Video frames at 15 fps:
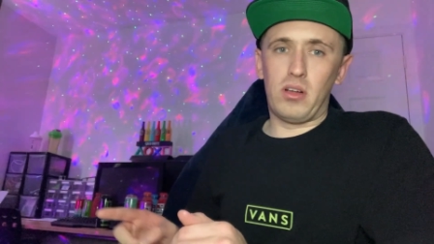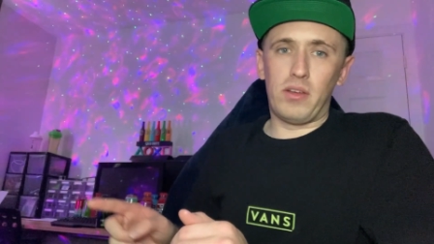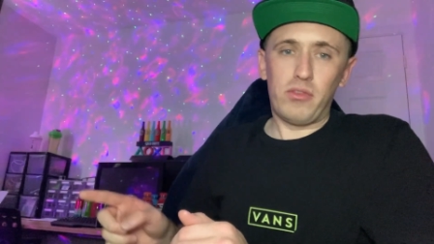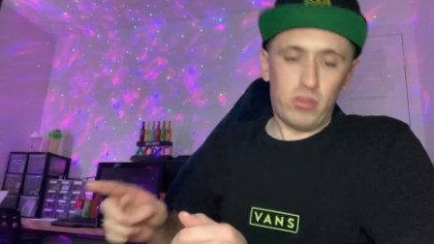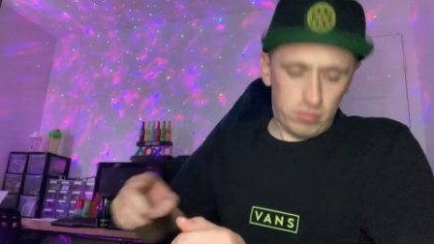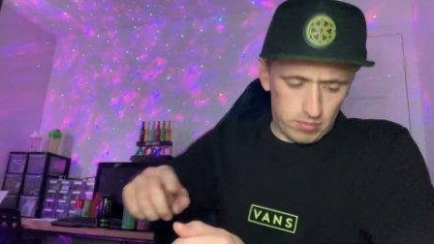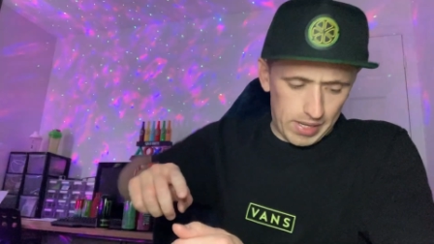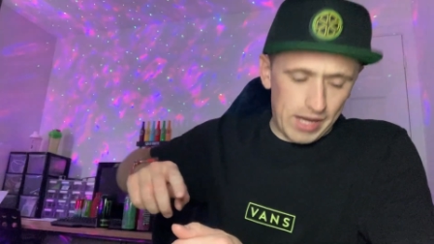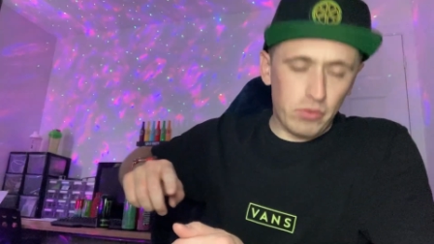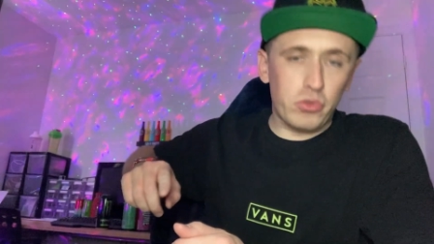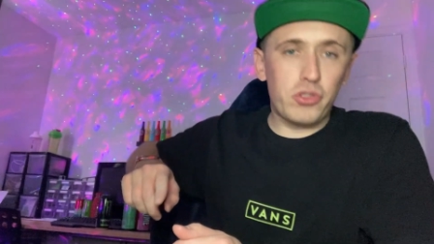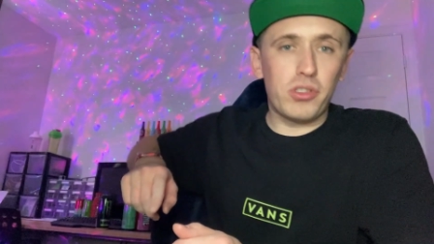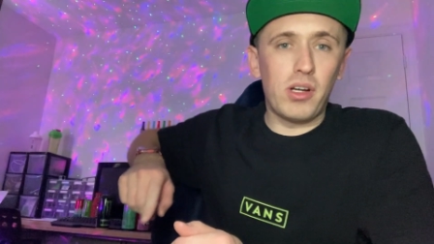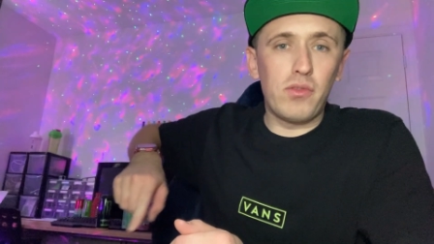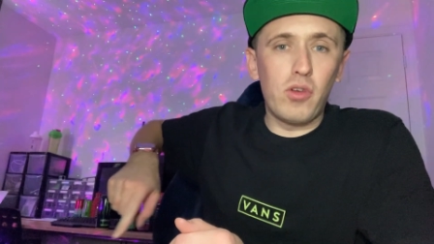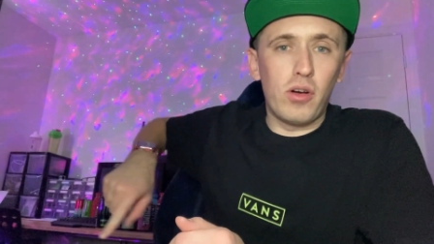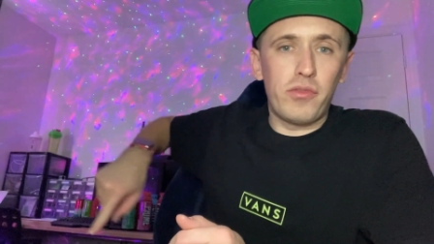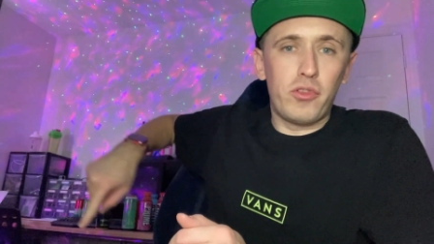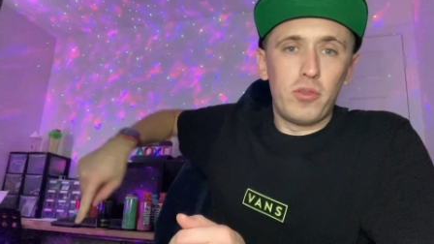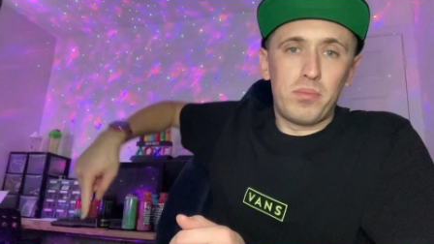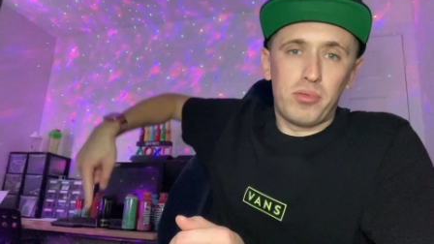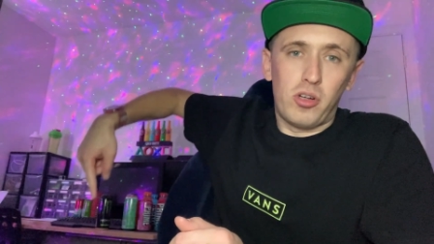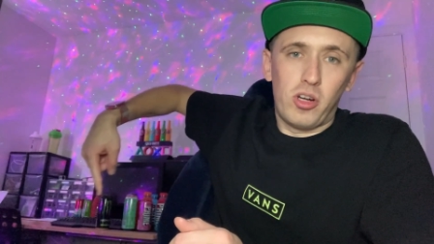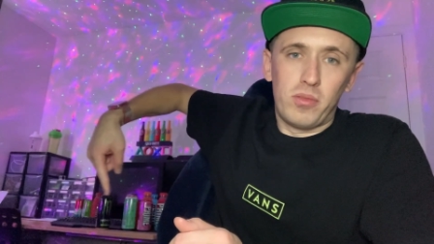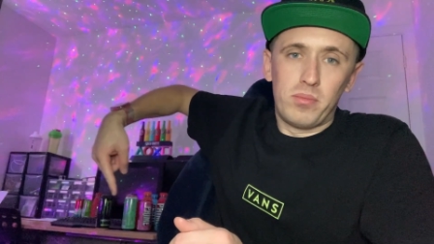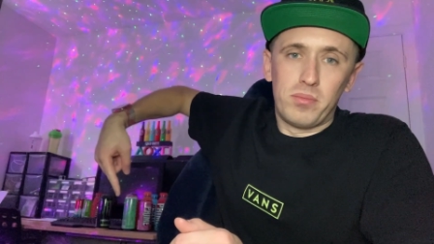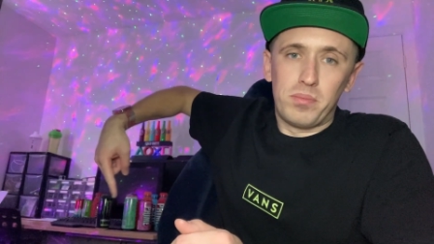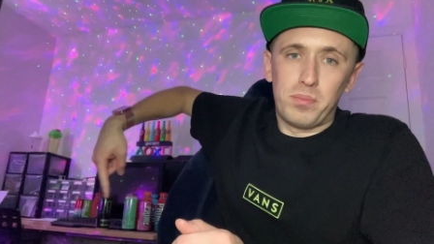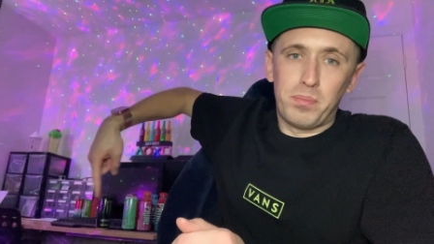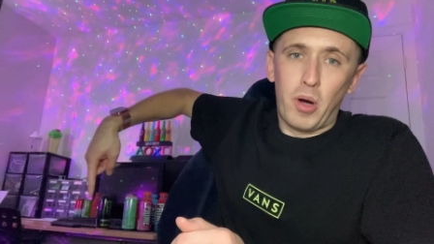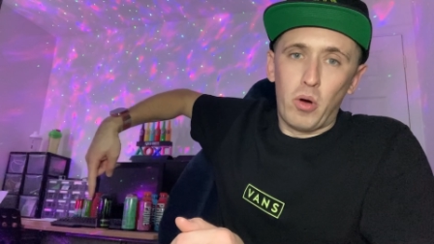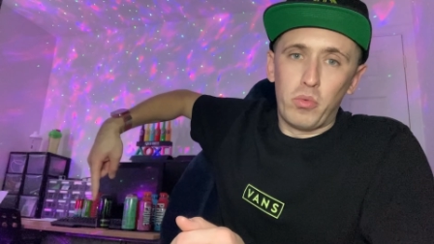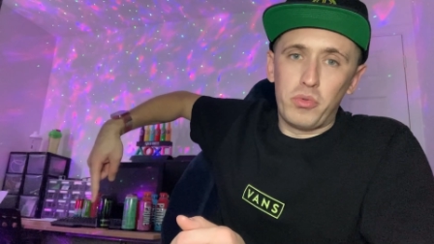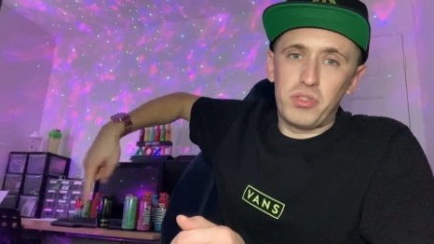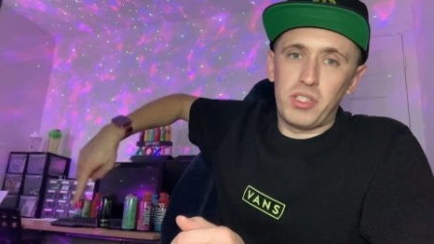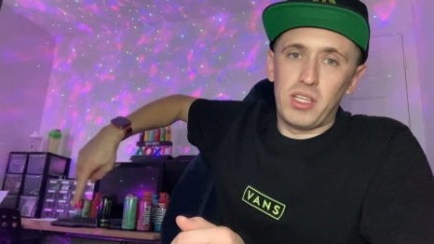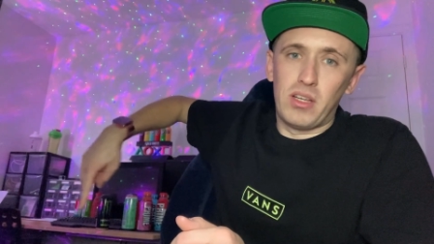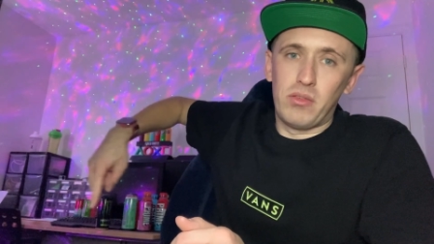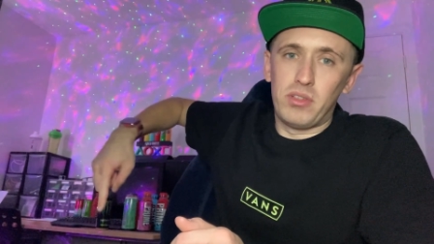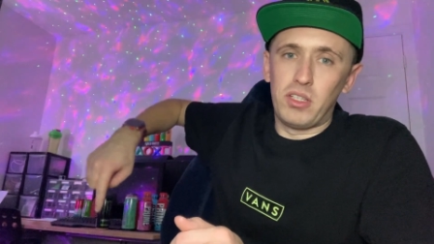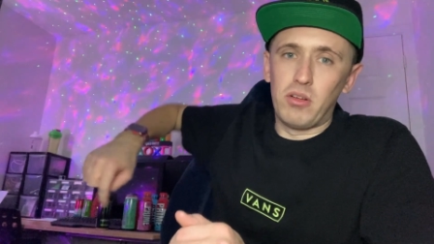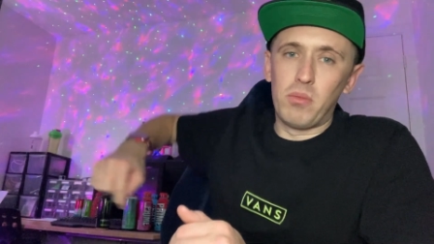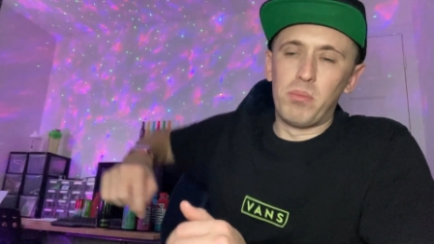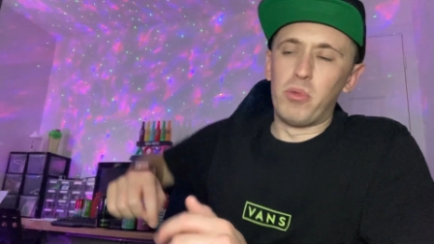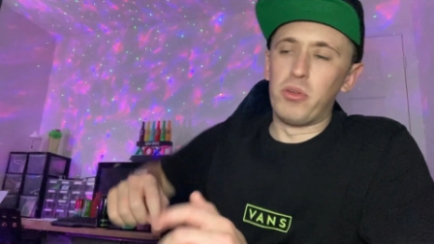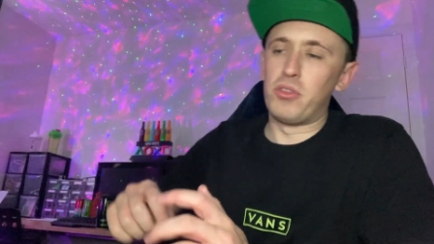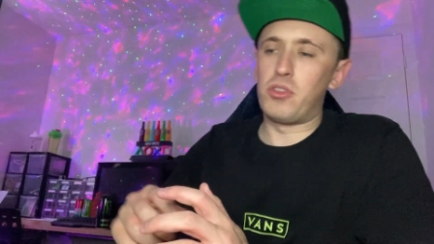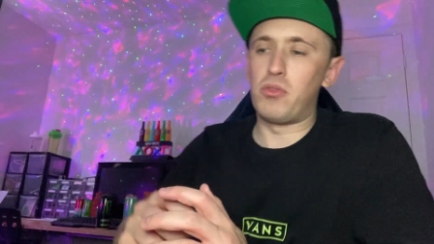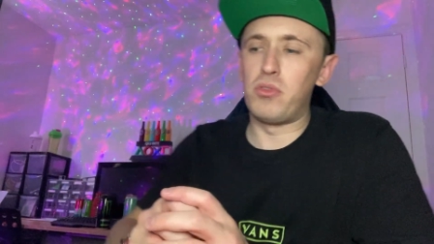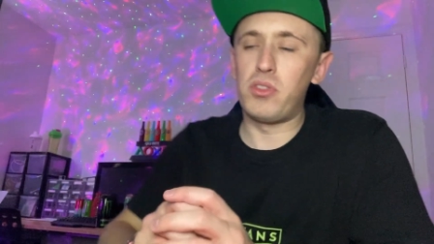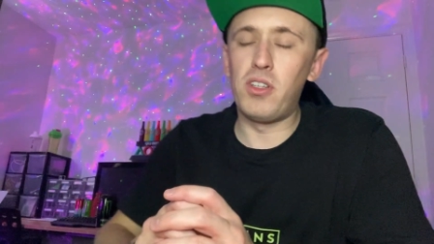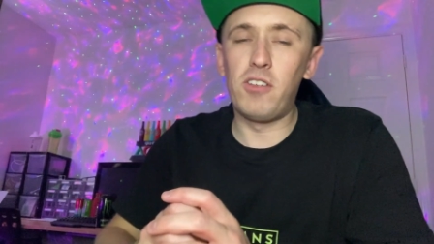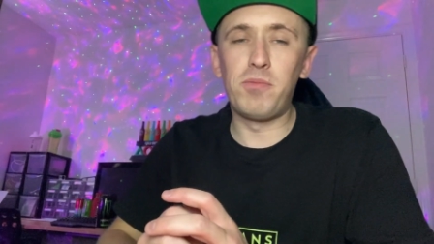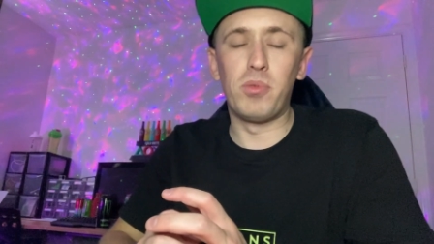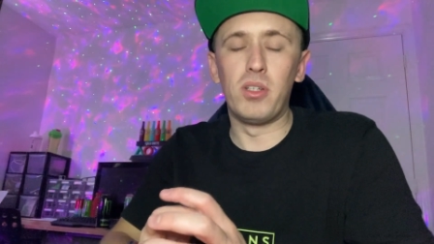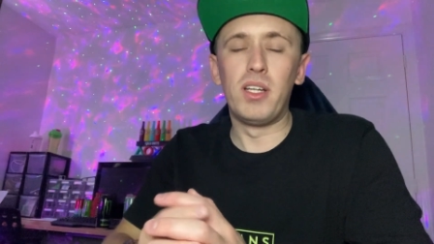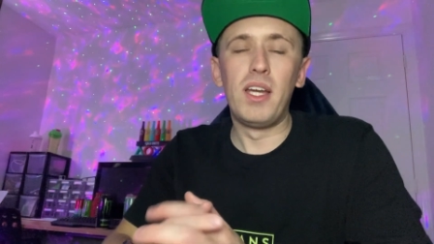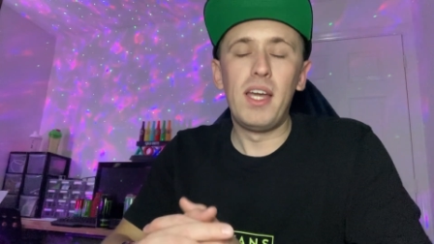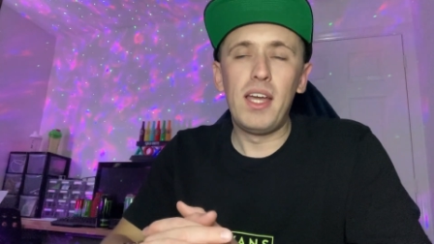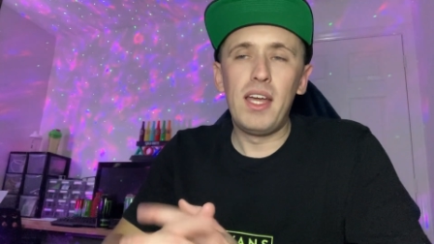I've got, ouch, I've got a few prime bottles here and the odd monster and stuff, but